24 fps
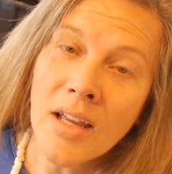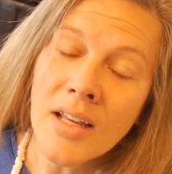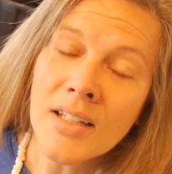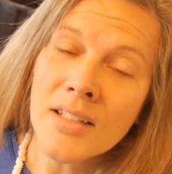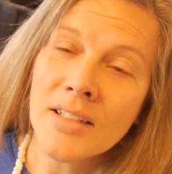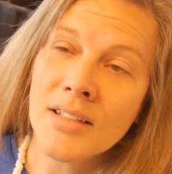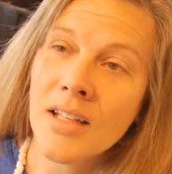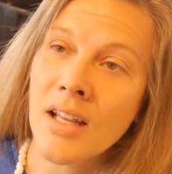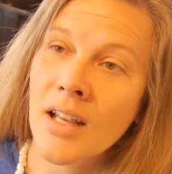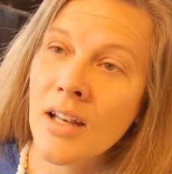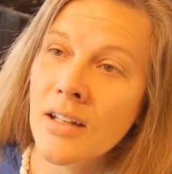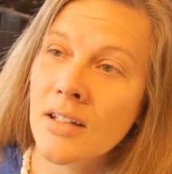
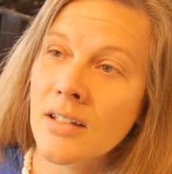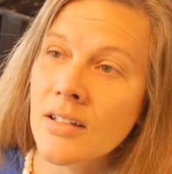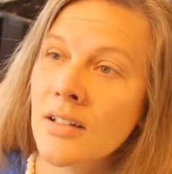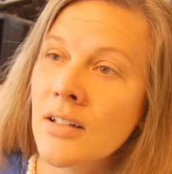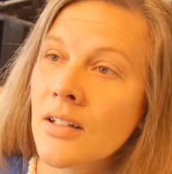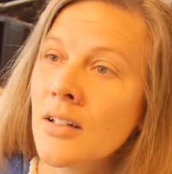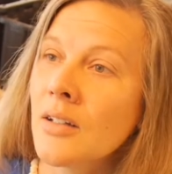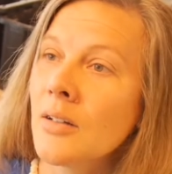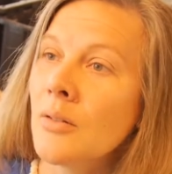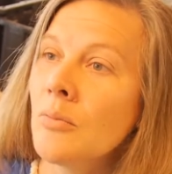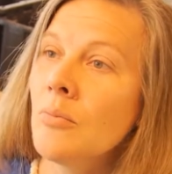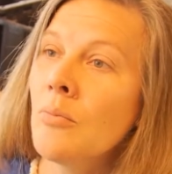sent
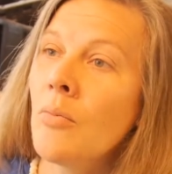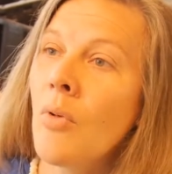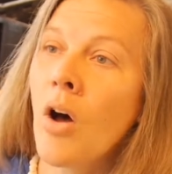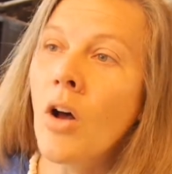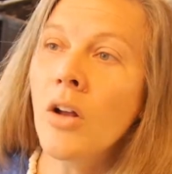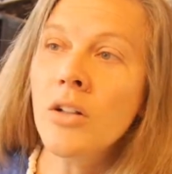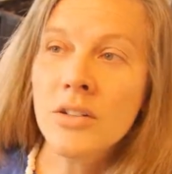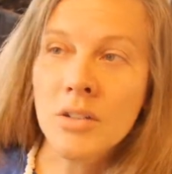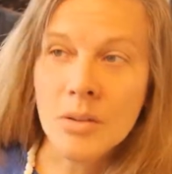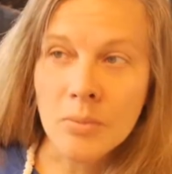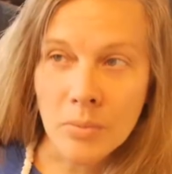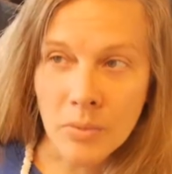
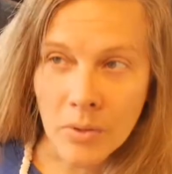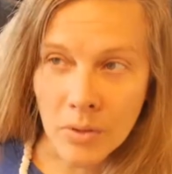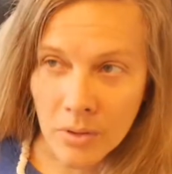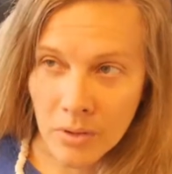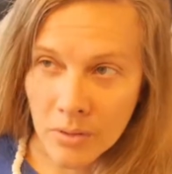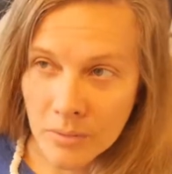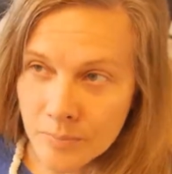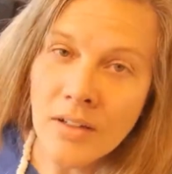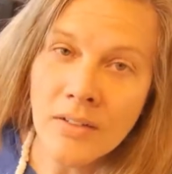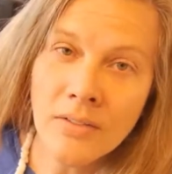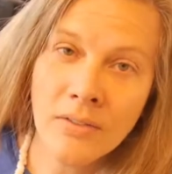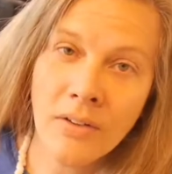
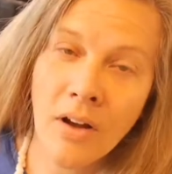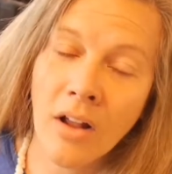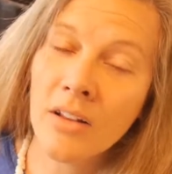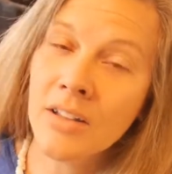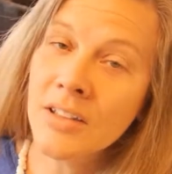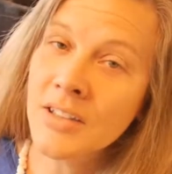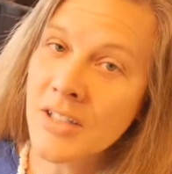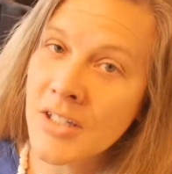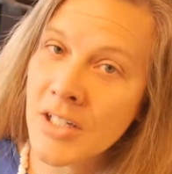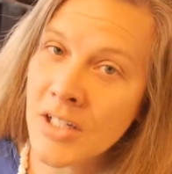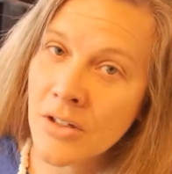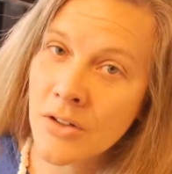multiple
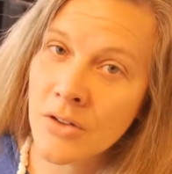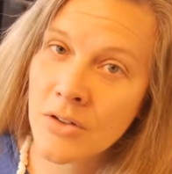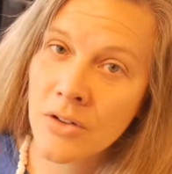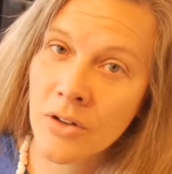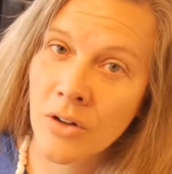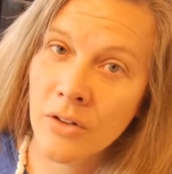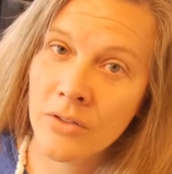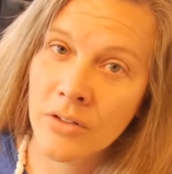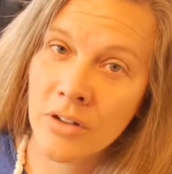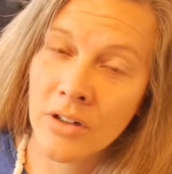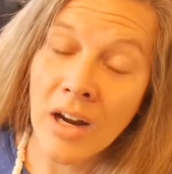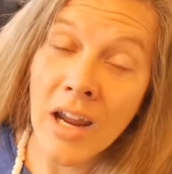volunteers
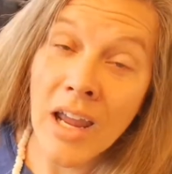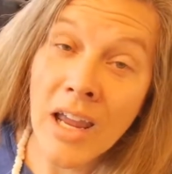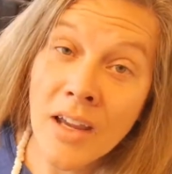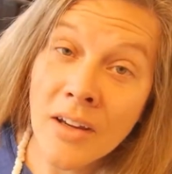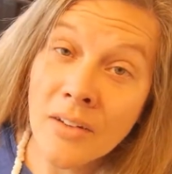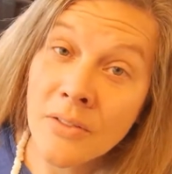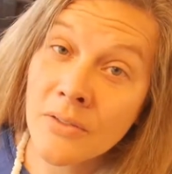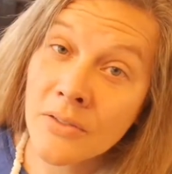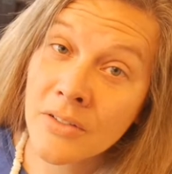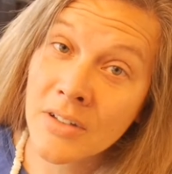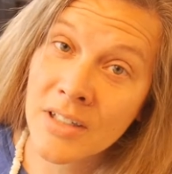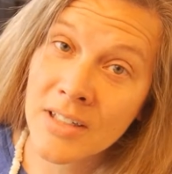over
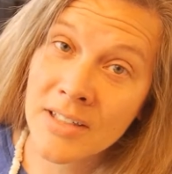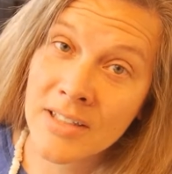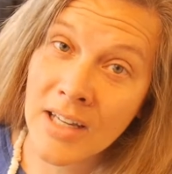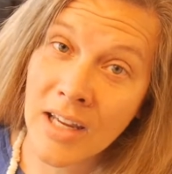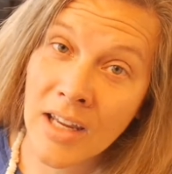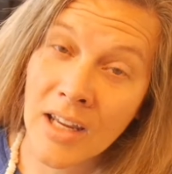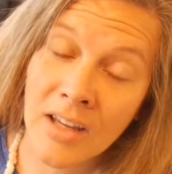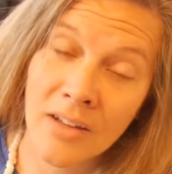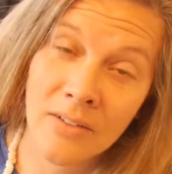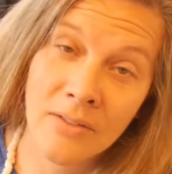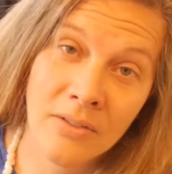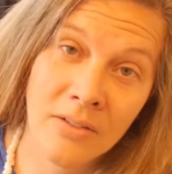every
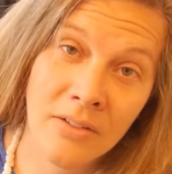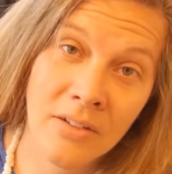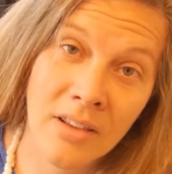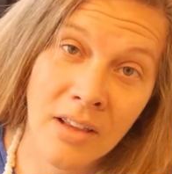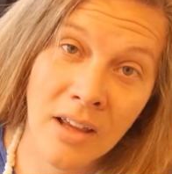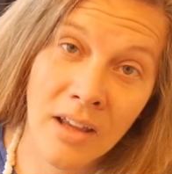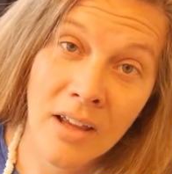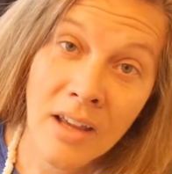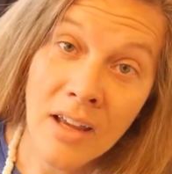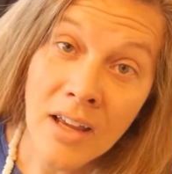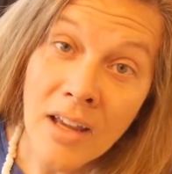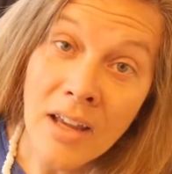day for the